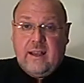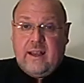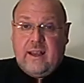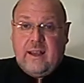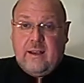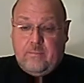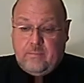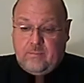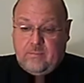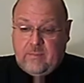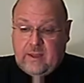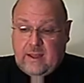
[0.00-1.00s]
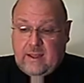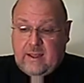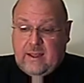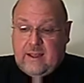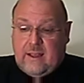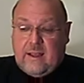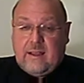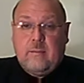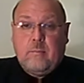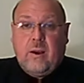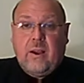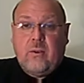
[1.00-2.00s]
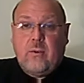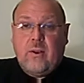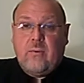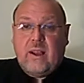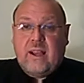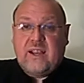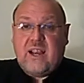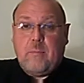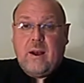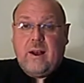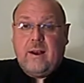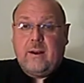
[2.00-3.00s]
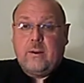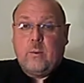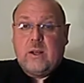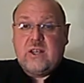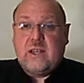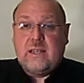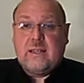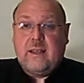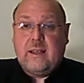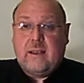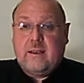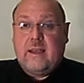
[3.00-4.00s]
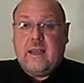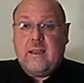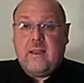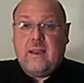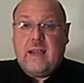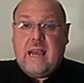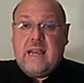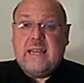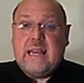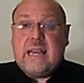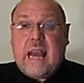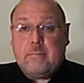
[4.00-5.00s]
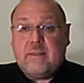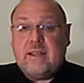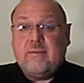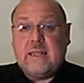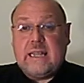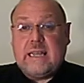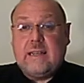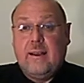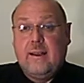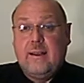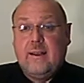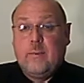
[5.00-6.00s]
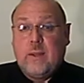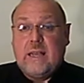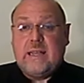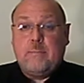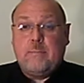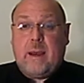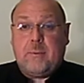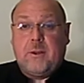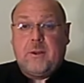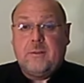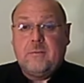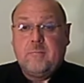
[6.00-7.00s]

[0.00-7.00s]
um, by the river Chebar, which is like he's in captivity, he's in Babylon.